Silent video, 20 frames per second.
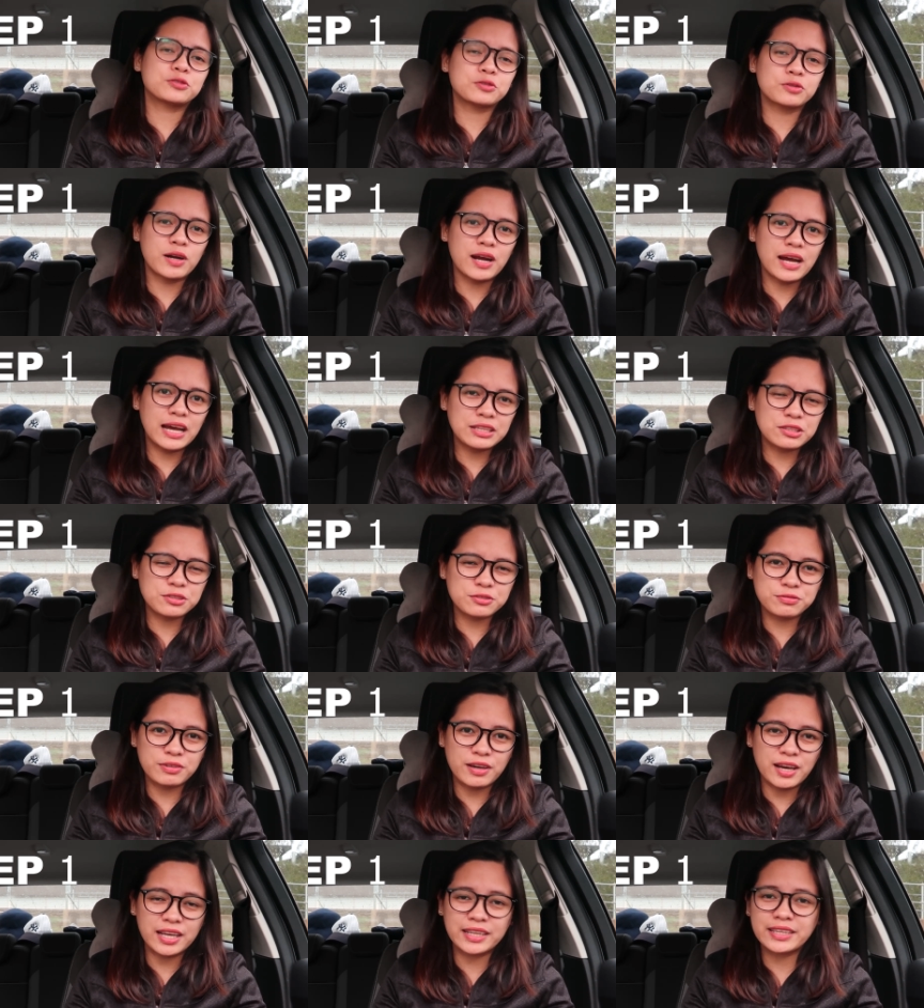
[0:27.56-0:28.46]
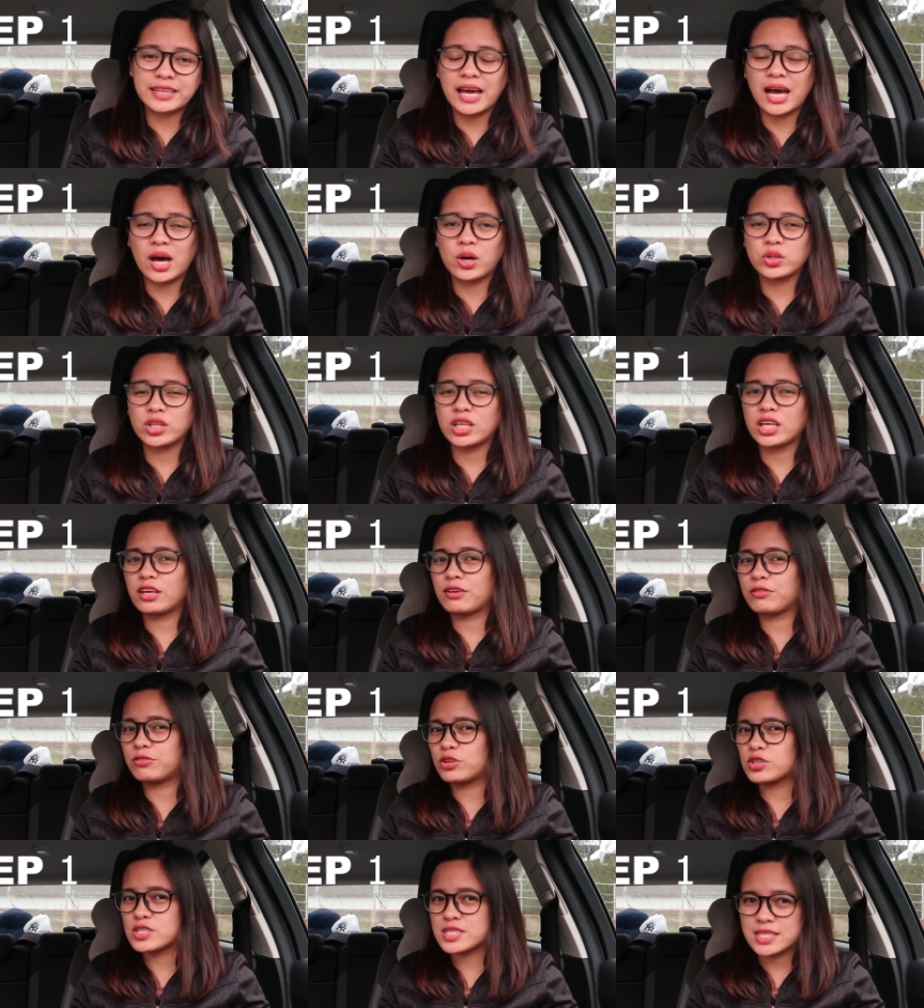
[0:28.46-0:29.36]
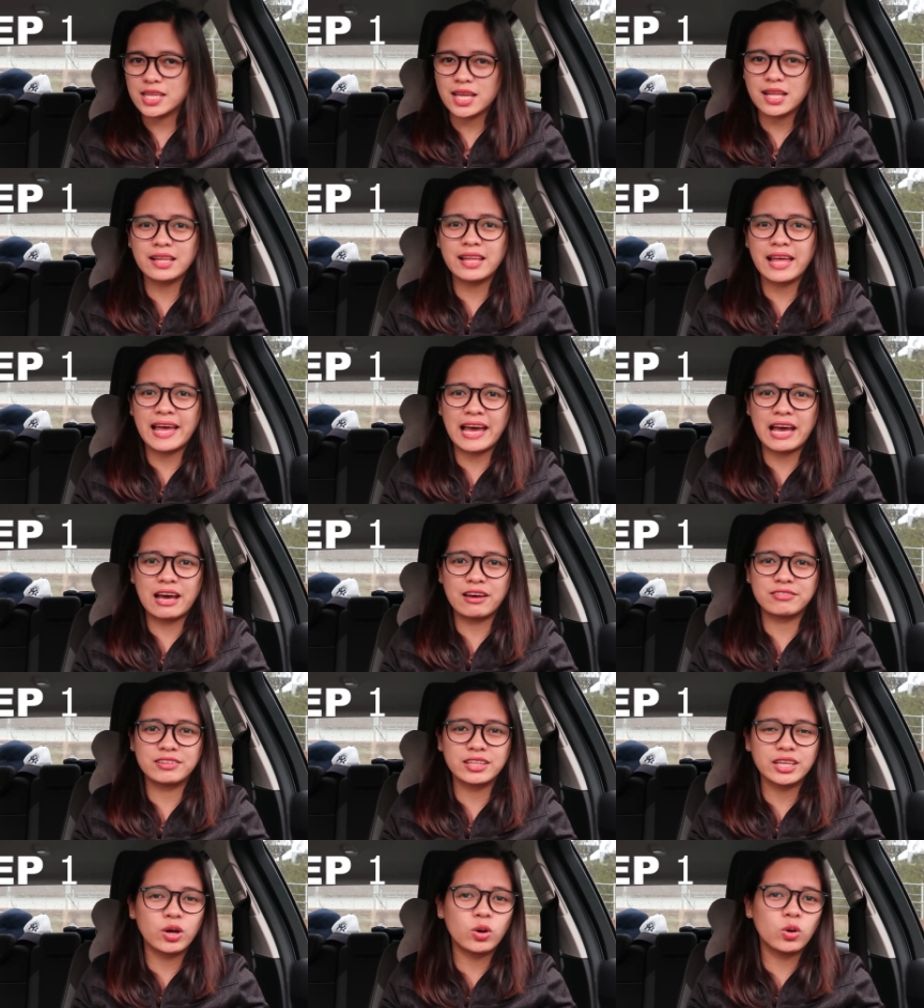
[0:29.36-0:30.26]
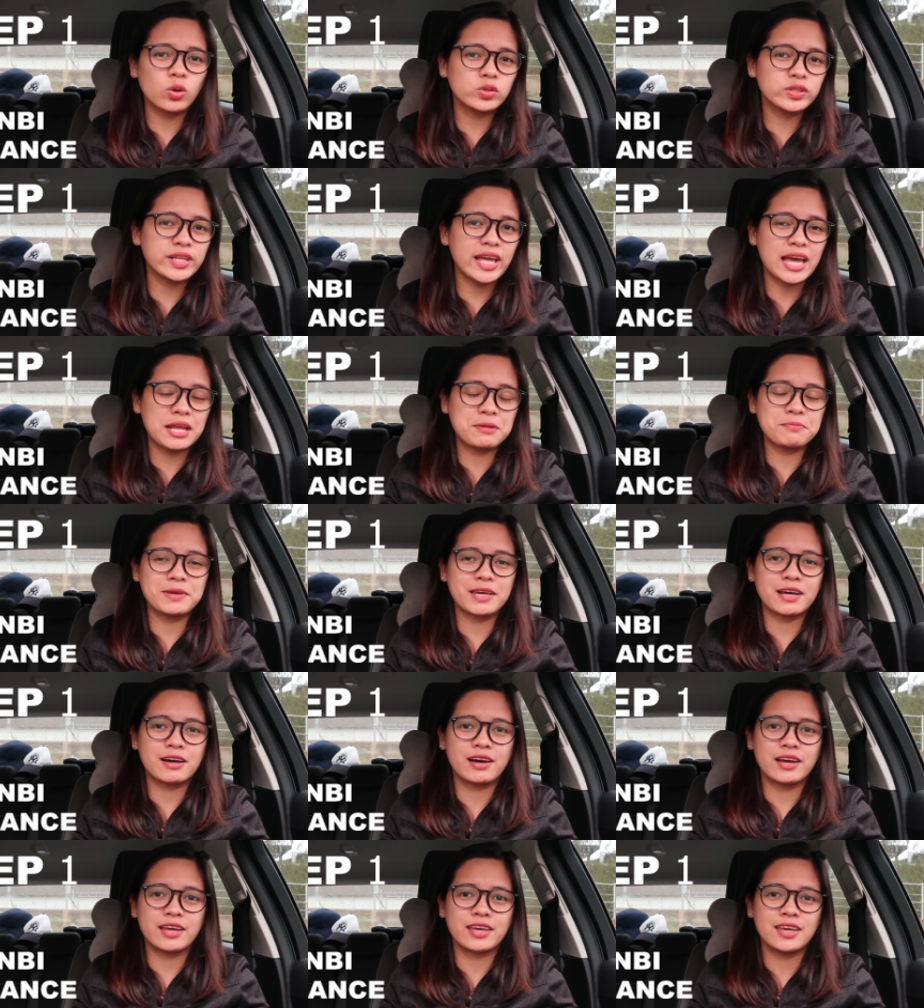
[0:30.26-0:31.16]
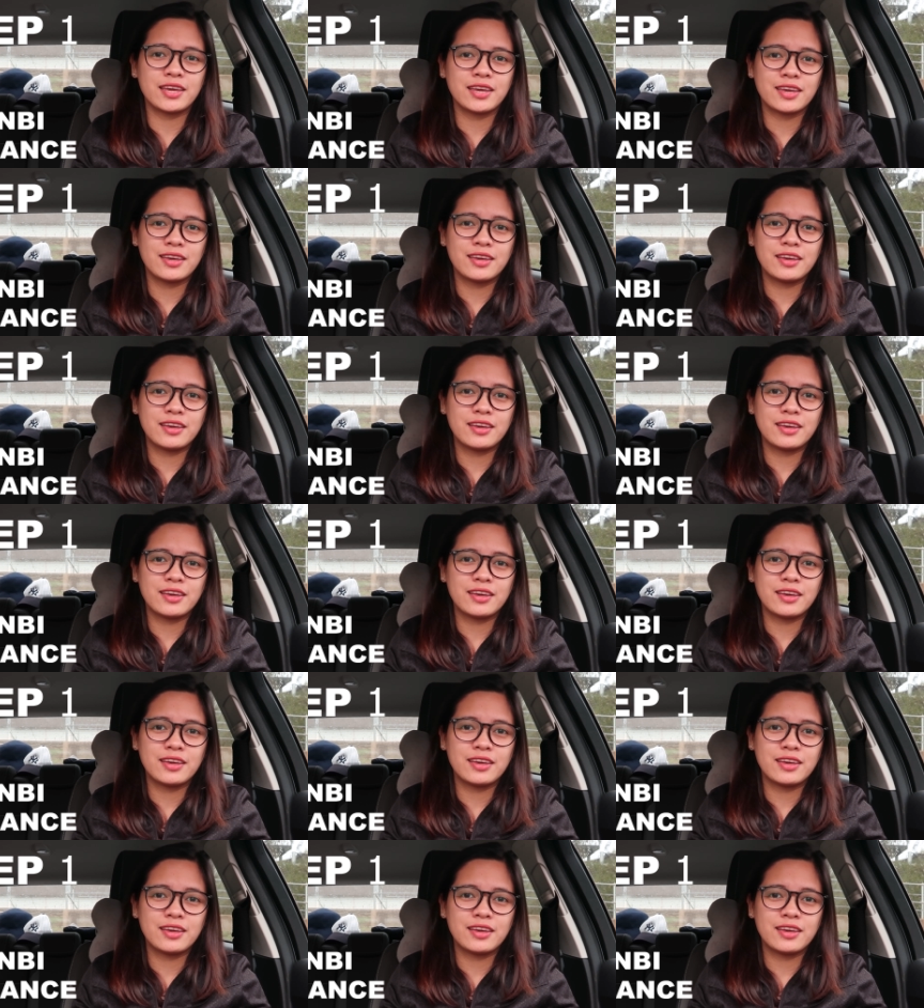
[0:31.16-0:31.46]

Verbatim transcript: try to find out if you still have the old NBI.